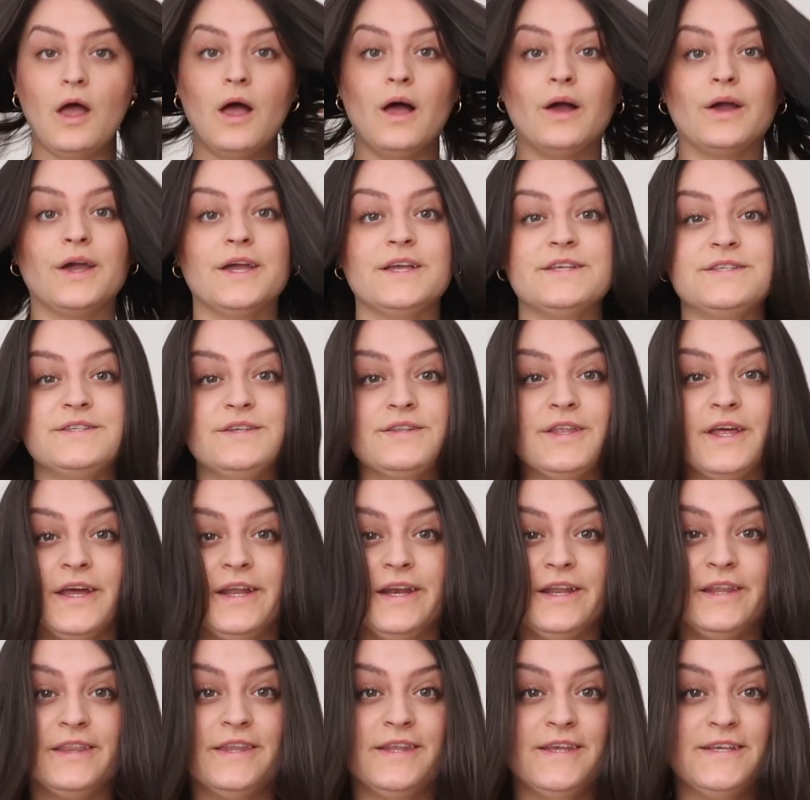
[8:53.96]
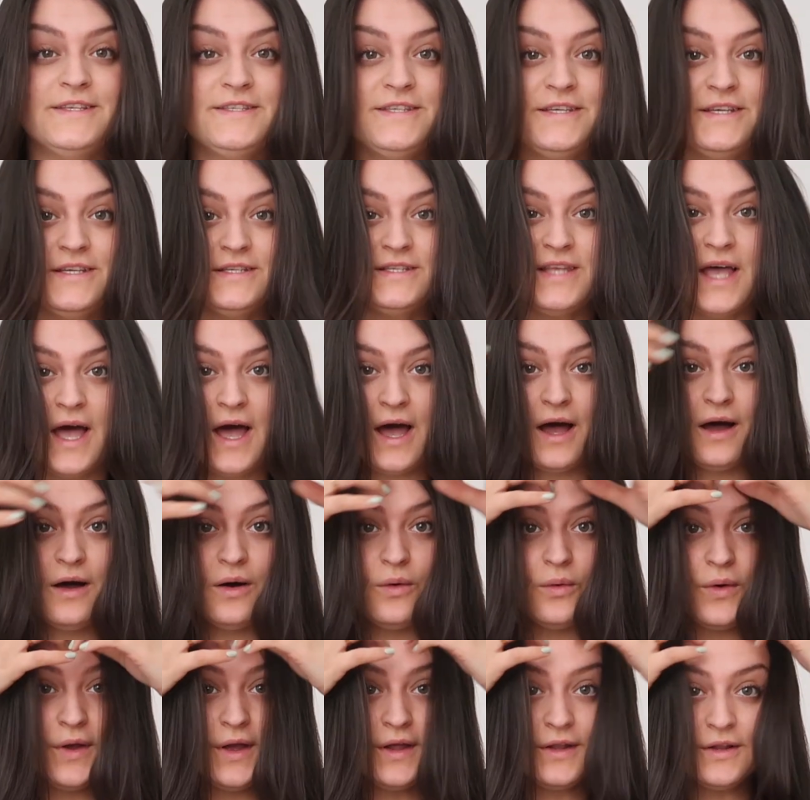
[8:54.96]
Okay, so then this is
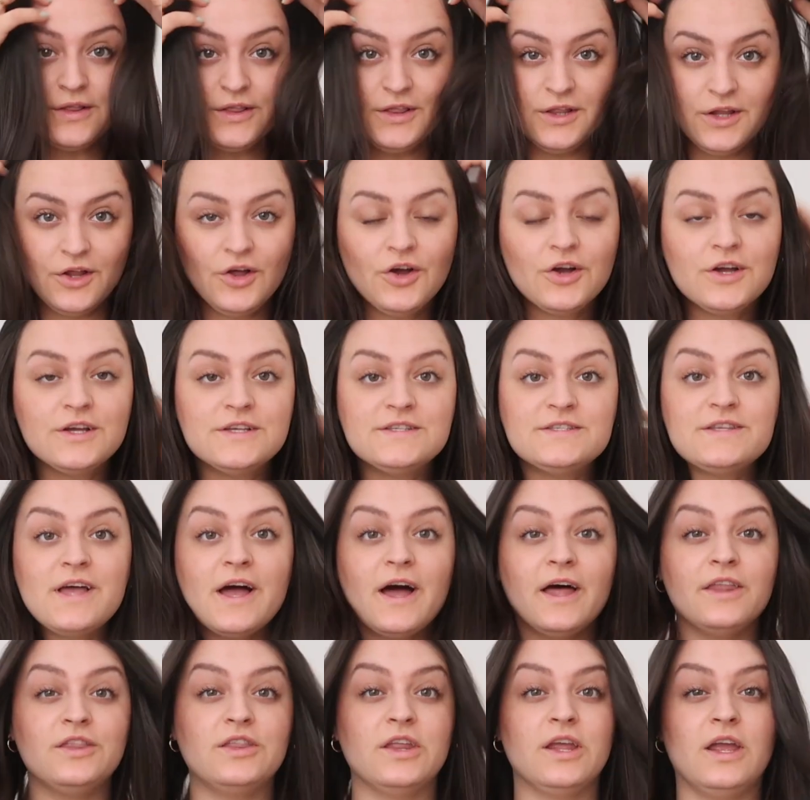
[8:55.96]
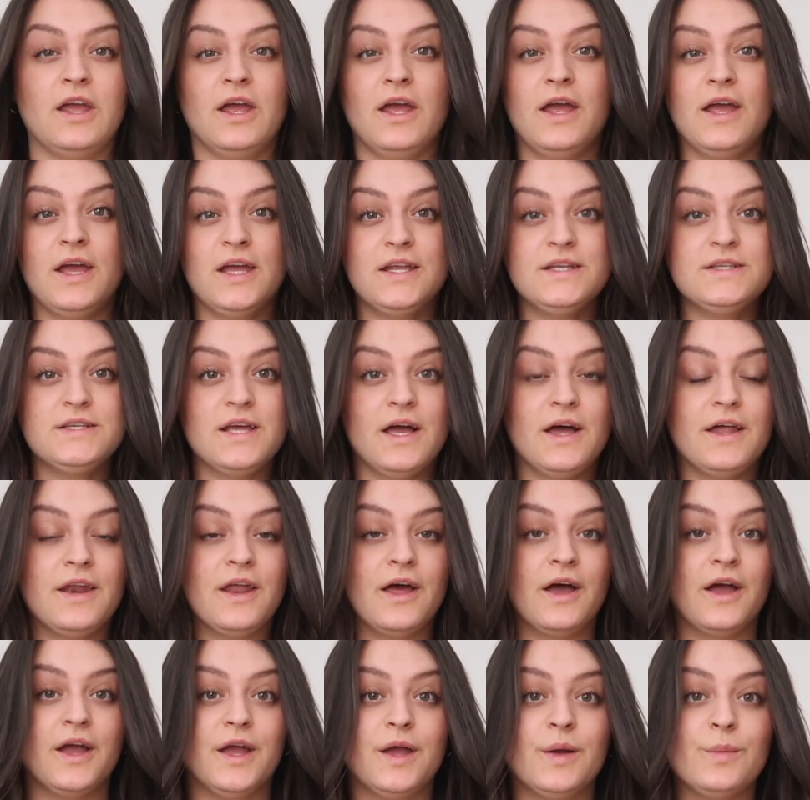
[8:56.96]
how it looks at the end,
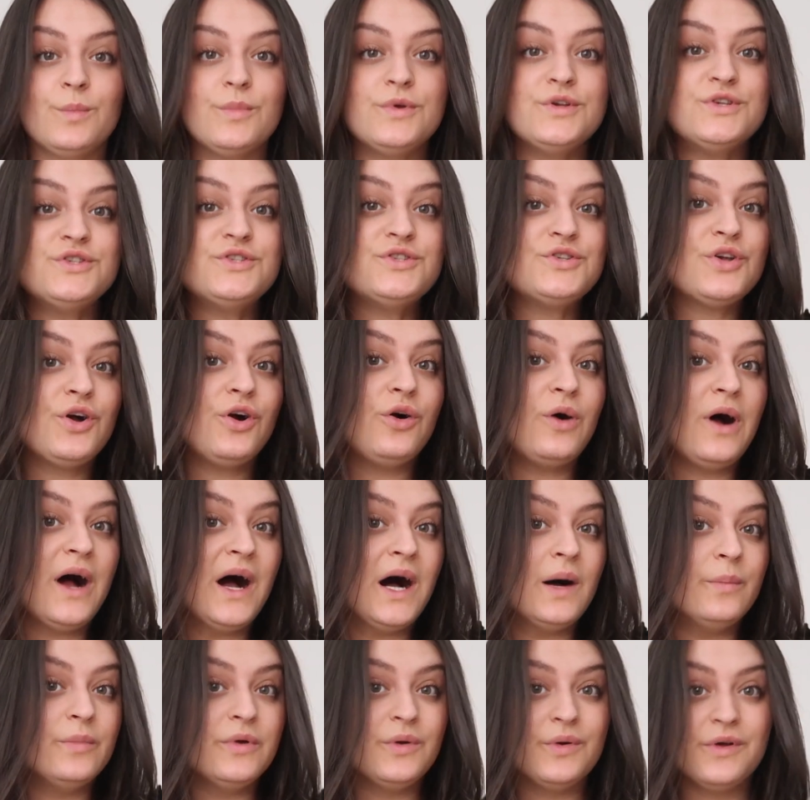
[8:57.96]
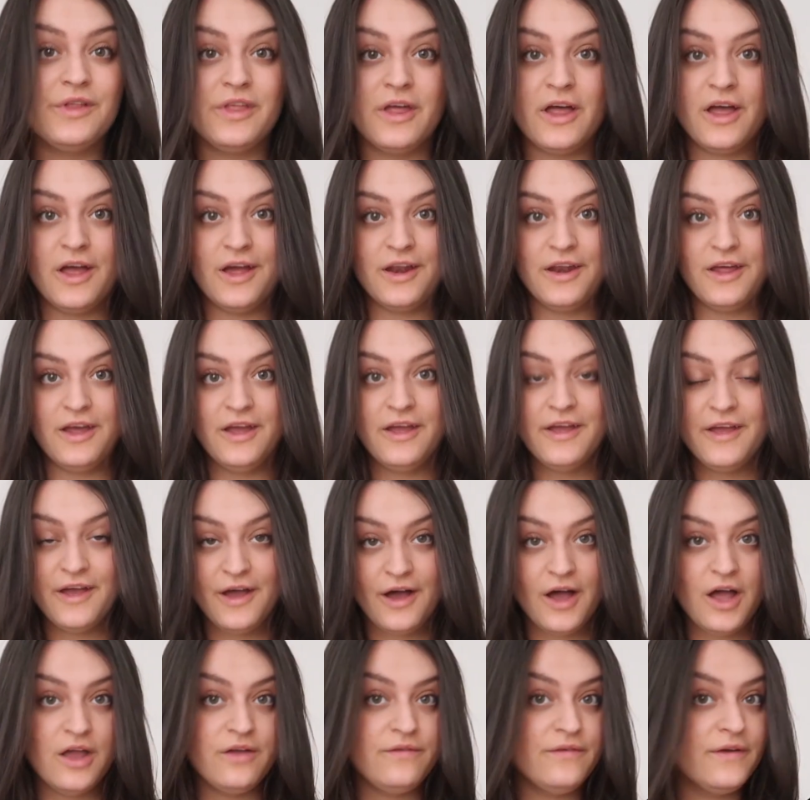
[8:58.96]
and I am so happy with it.
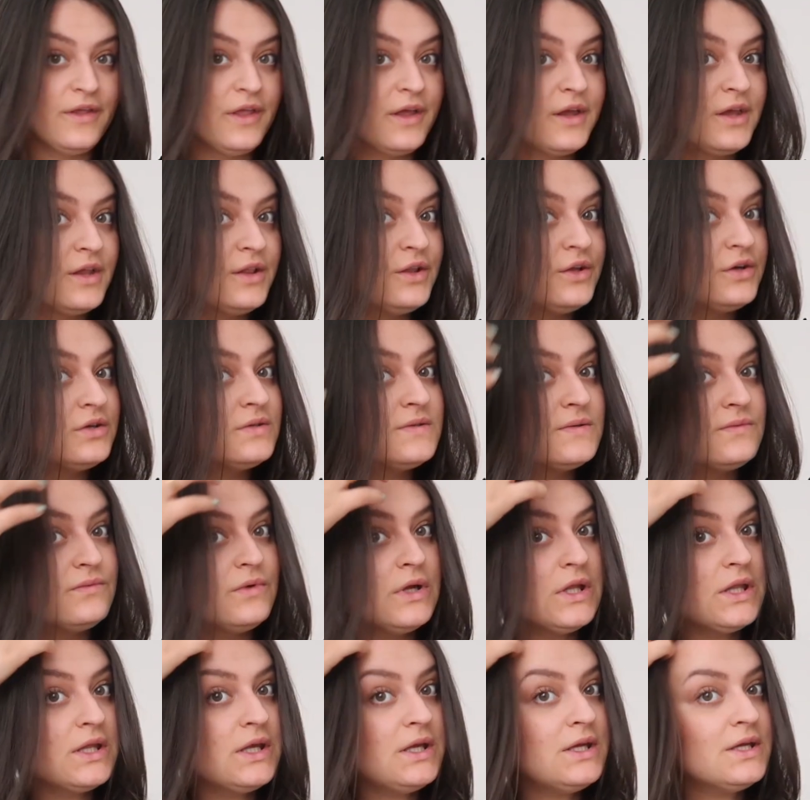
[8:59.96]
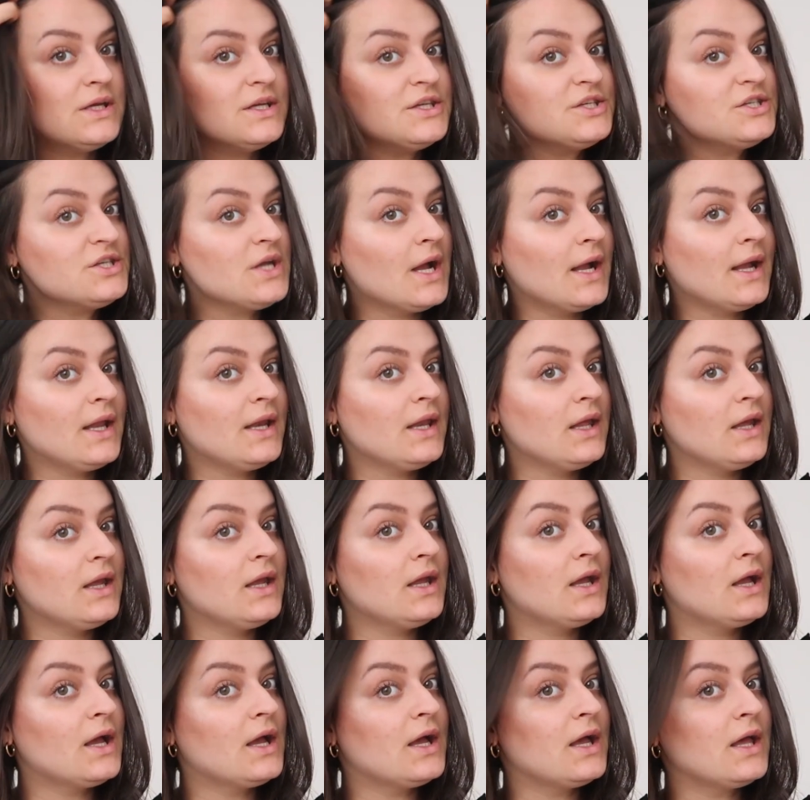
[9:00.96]
I feel like it looks really
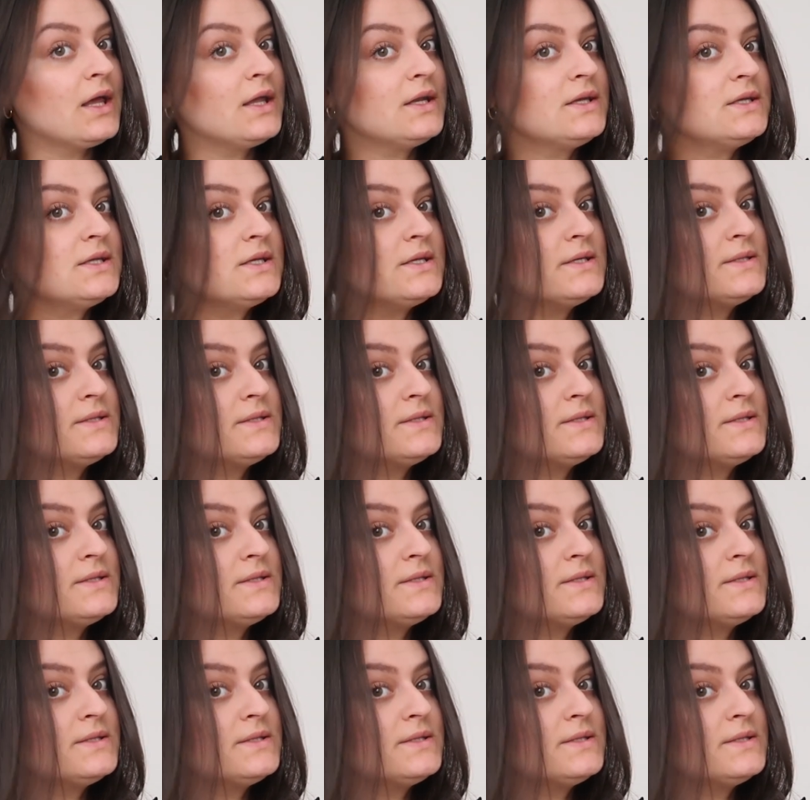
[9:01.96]
shiny and